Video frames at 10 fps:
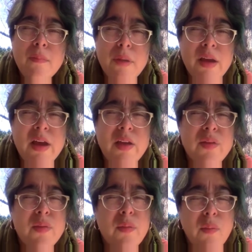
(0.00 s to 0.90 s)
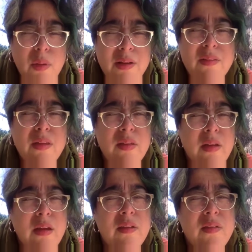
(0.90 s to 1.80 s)
because one of the
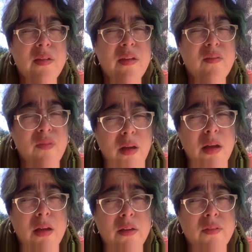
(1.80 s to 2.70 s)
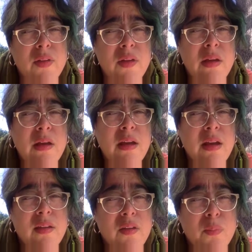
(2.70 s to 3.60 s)
things involved
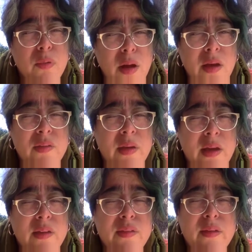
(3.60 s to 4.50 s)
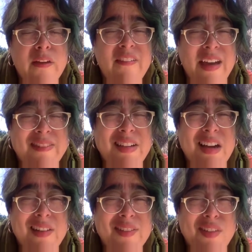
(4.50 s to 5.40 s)
in this process of having
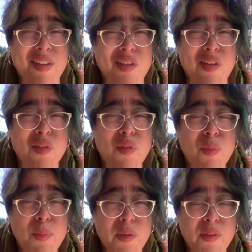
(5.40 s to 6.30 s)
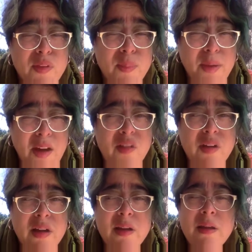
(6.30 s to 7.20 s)
conversations for
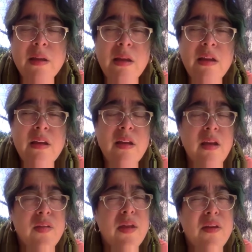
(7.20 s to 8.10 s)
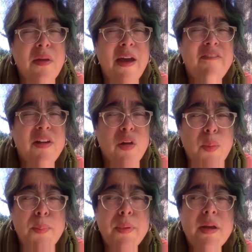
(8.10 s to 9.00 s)
participation is that you have an
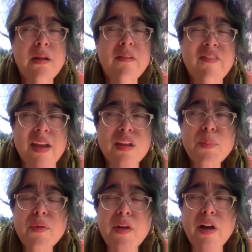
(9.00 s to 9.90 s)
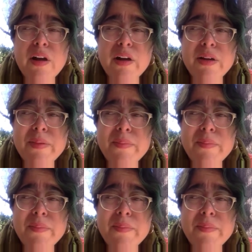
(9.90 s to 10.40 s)
open and available heart.